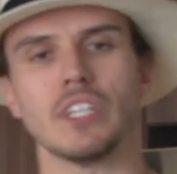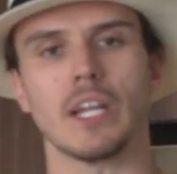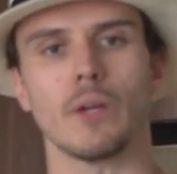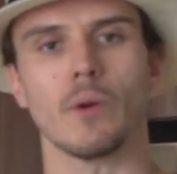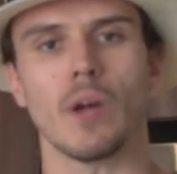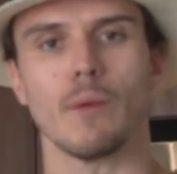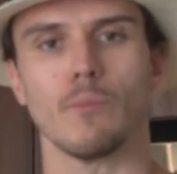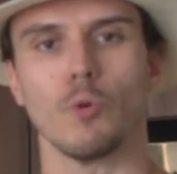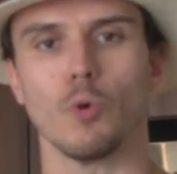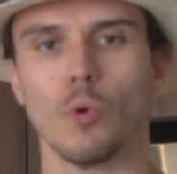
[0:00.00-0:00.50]

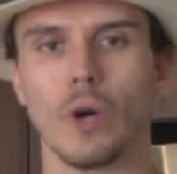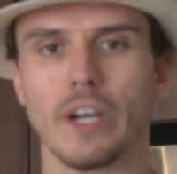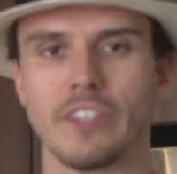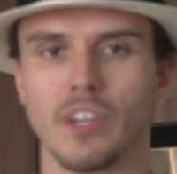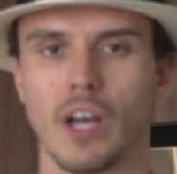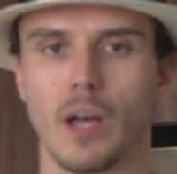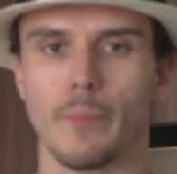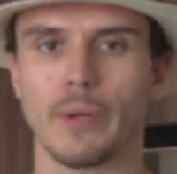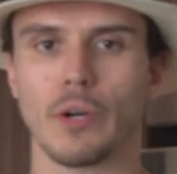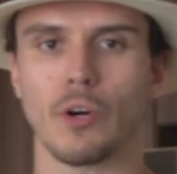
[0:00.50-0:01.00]
anyway, I'm always
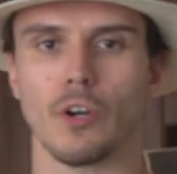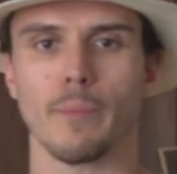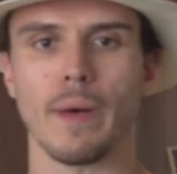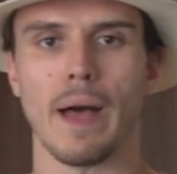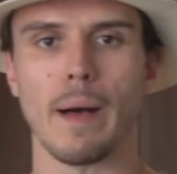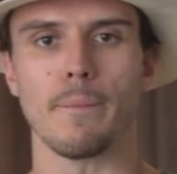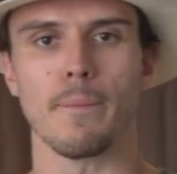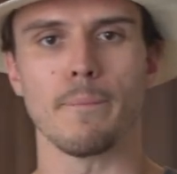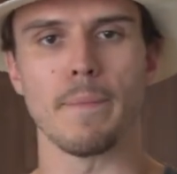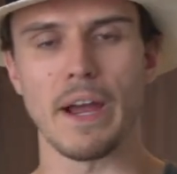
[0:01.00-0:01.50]
harping on
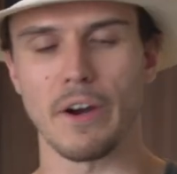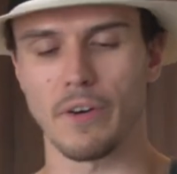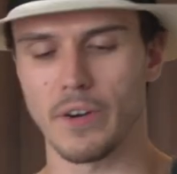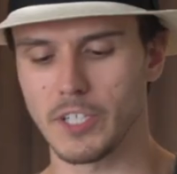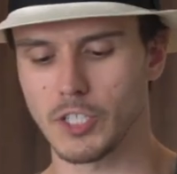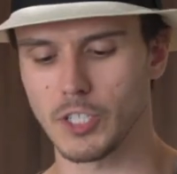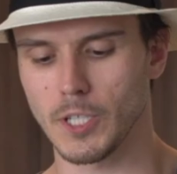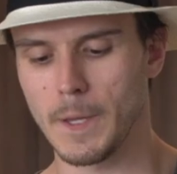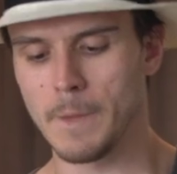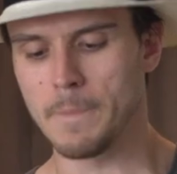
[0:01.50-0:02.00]
about
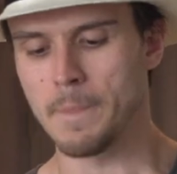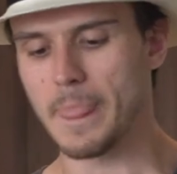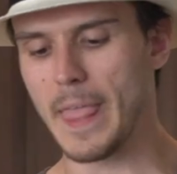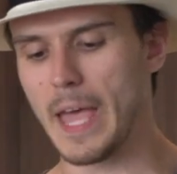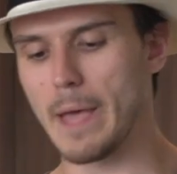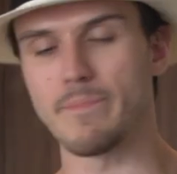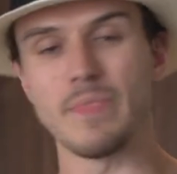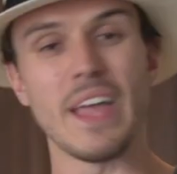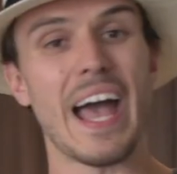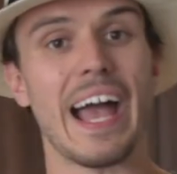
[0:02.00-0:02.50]
berries.
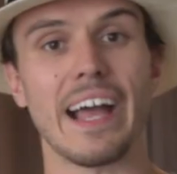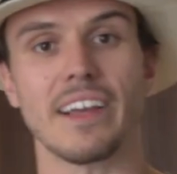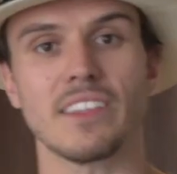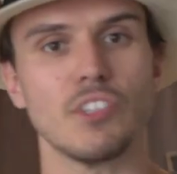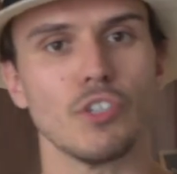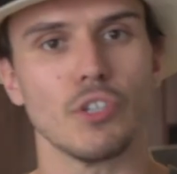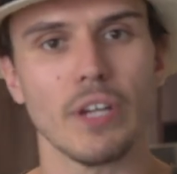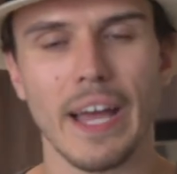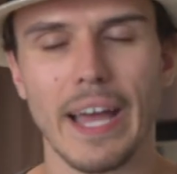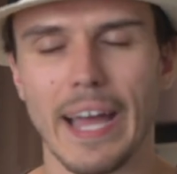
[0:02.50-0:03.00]

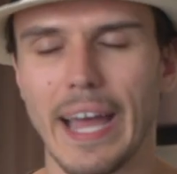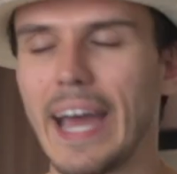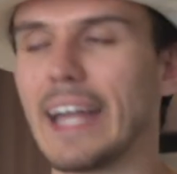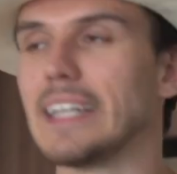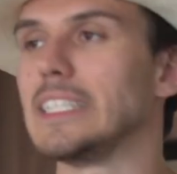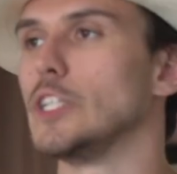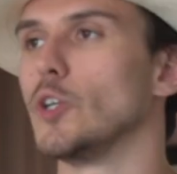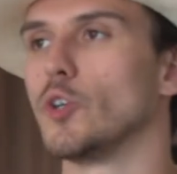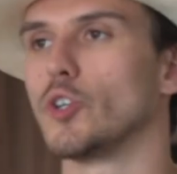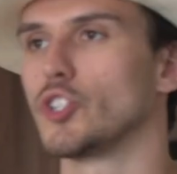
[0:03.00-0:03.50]

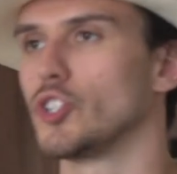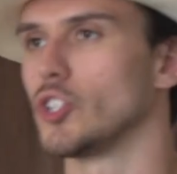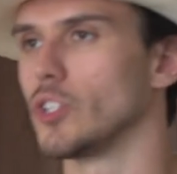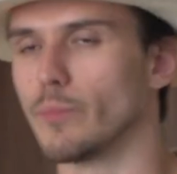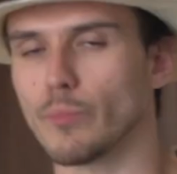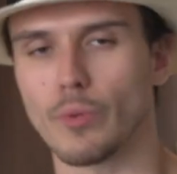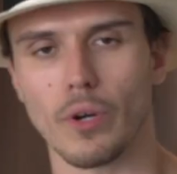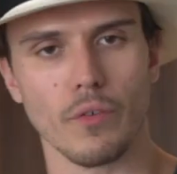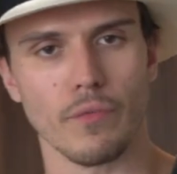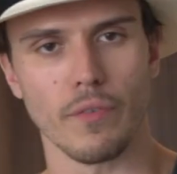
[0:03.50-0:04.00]

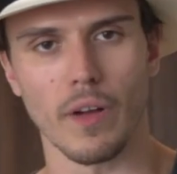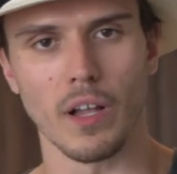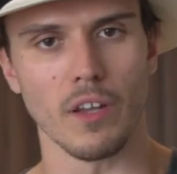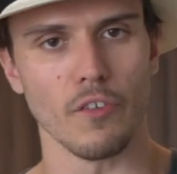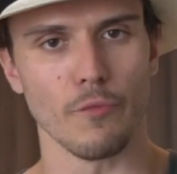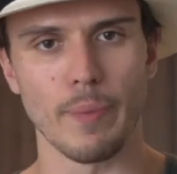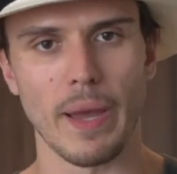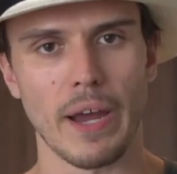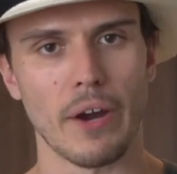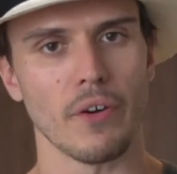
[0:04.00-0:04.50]
Antioxidant profile
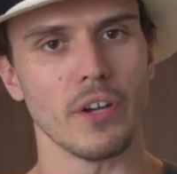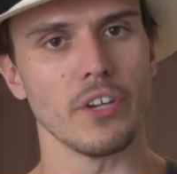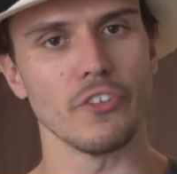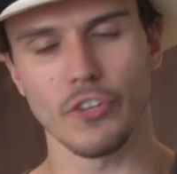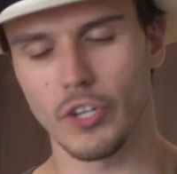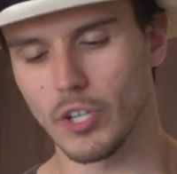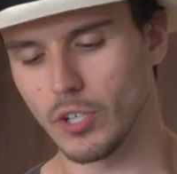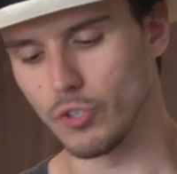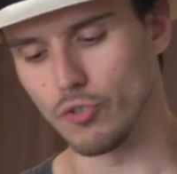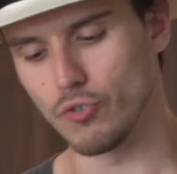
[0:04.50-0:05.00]
of
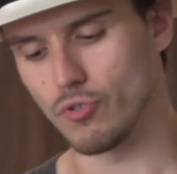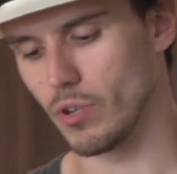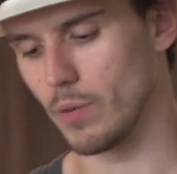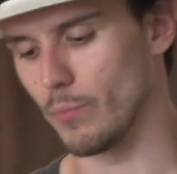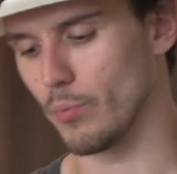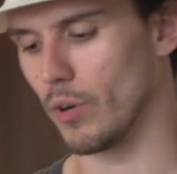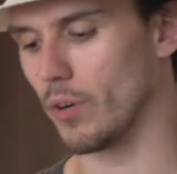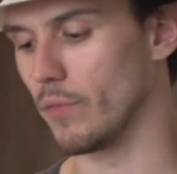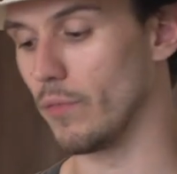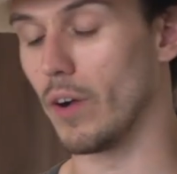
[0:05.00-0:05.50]
berries,
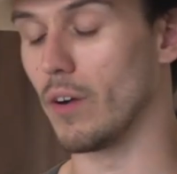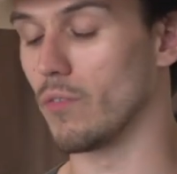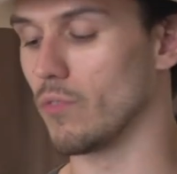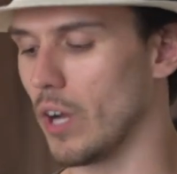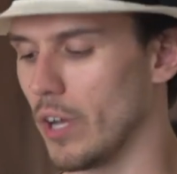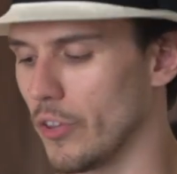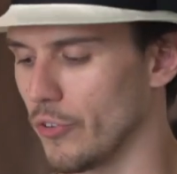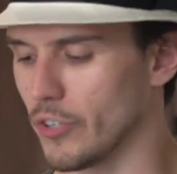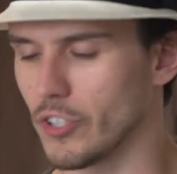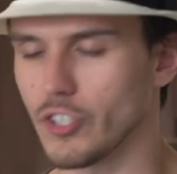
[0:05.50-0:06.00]
nutrient profile
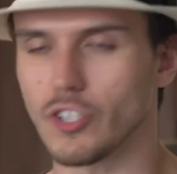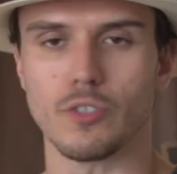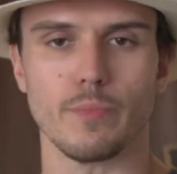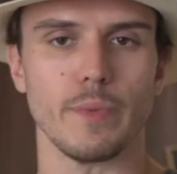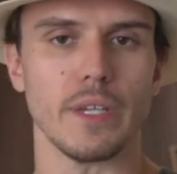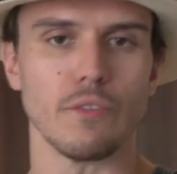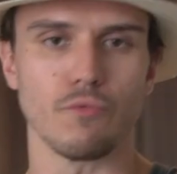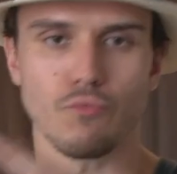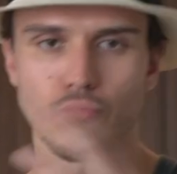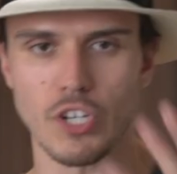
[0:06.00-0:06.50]
rather, rich in
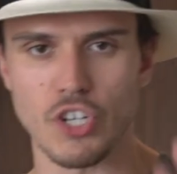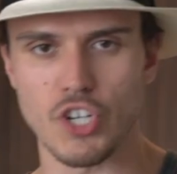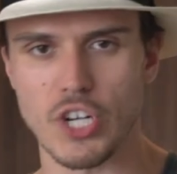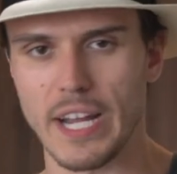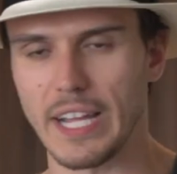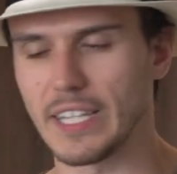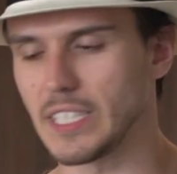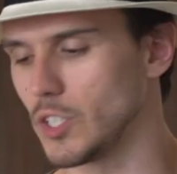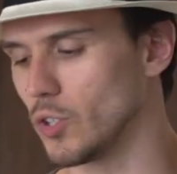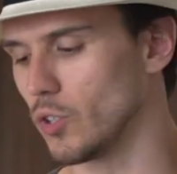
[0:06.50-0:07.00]

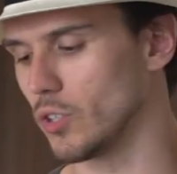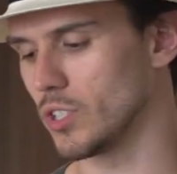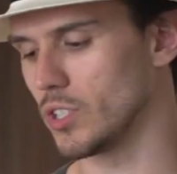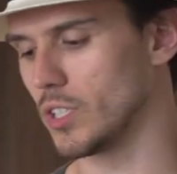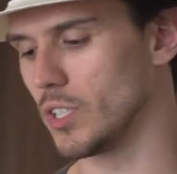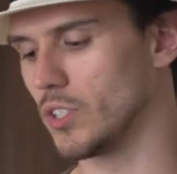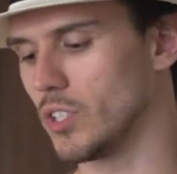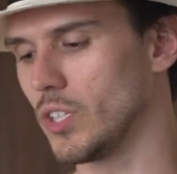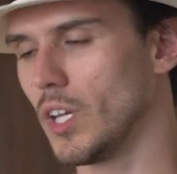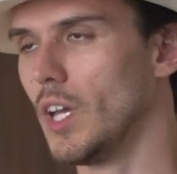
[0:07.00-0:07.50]

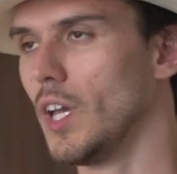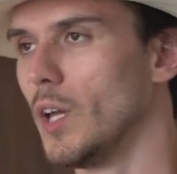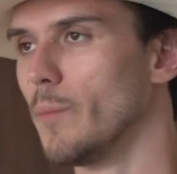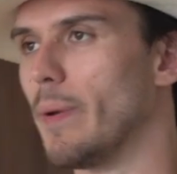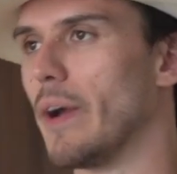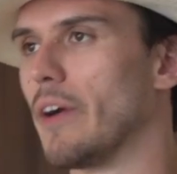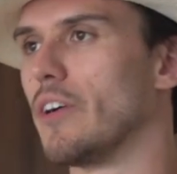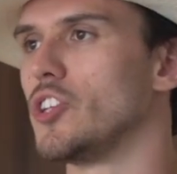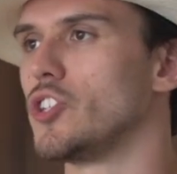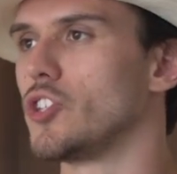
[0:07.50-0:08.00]
antioxidants.
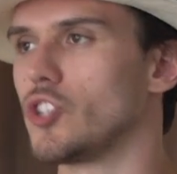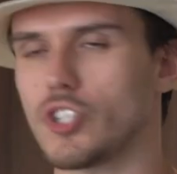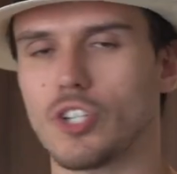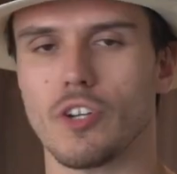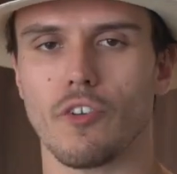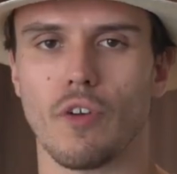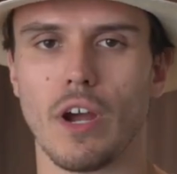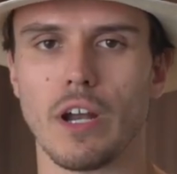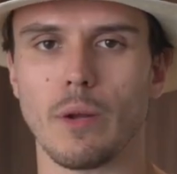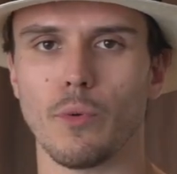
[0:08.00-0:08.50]
Berries are just
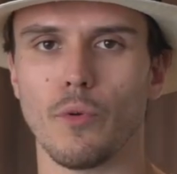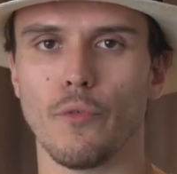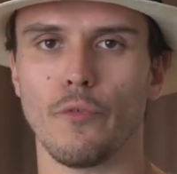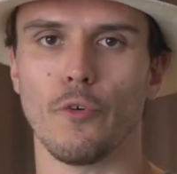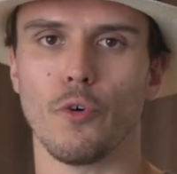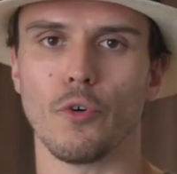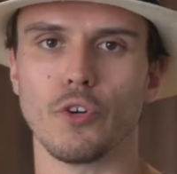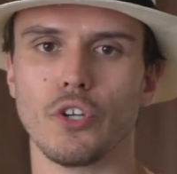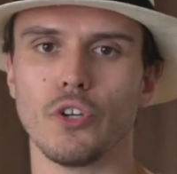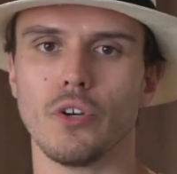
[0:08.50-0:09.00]
incredible
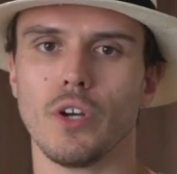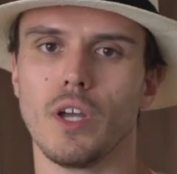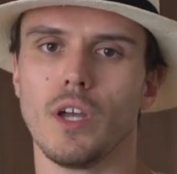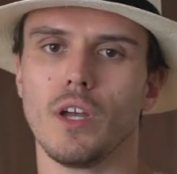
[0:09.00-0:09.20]
for you.